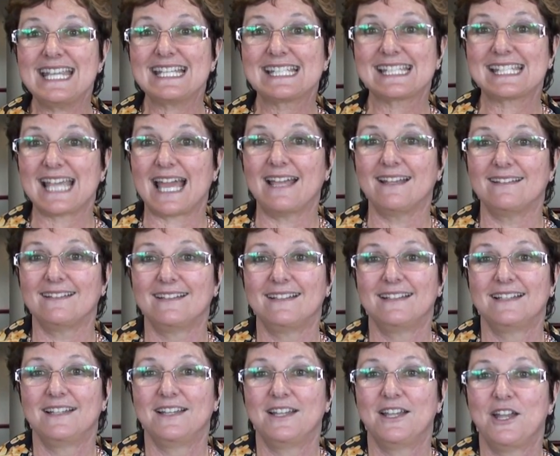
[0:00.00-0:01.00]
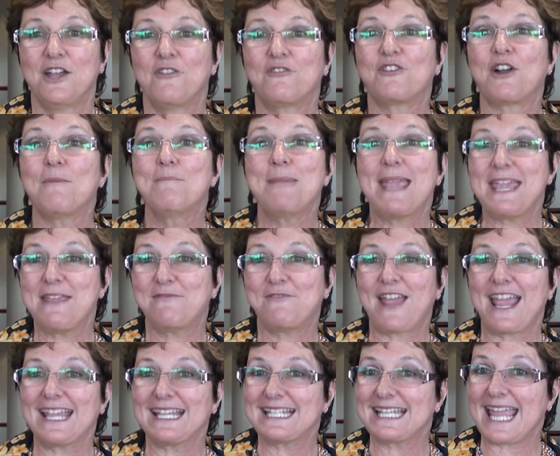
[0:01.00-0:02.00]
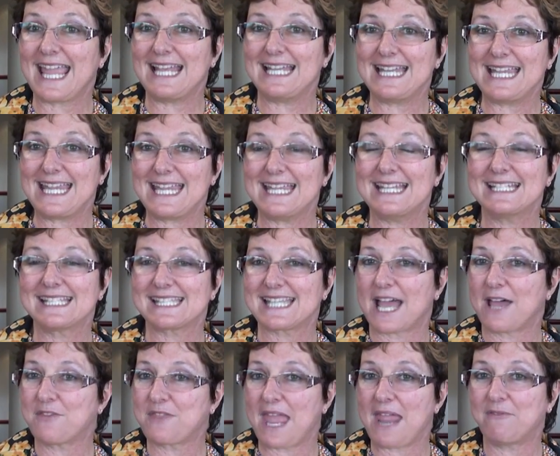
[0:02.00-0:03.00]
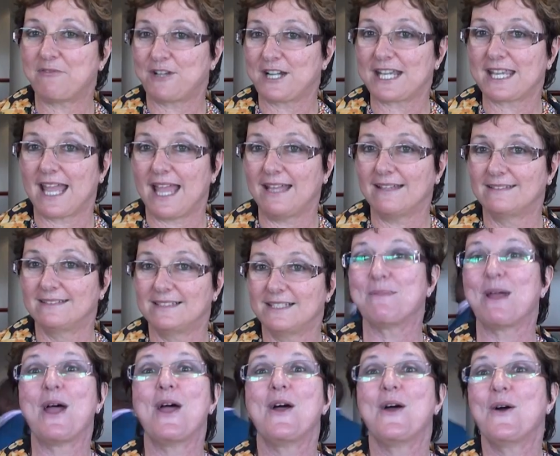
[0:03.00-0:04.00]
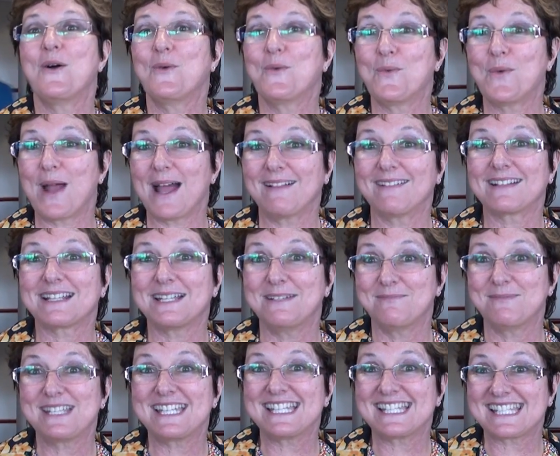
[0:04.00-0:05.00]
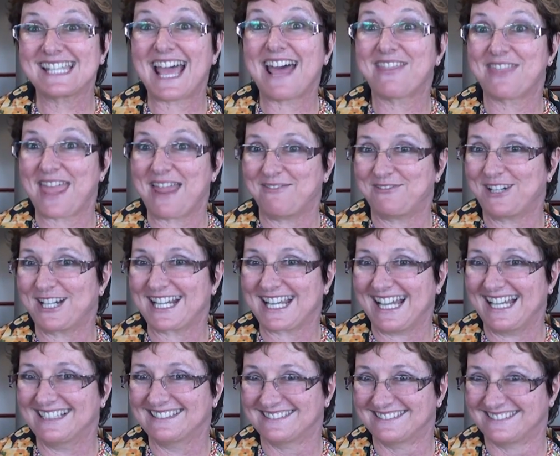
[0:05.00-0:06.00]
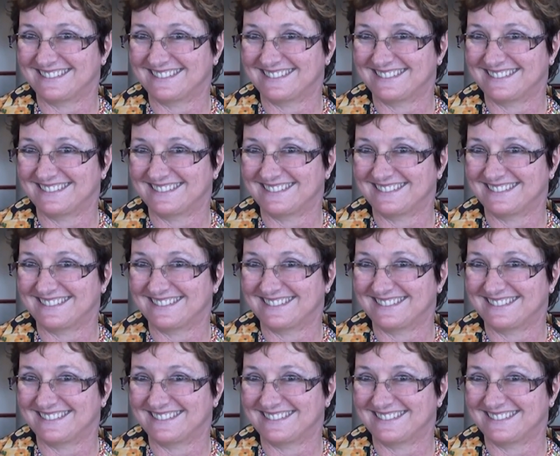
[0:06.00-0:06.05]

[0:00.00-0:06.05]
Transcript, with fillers: Lisa from Evangeli in South Africa. Welcome to South Africa.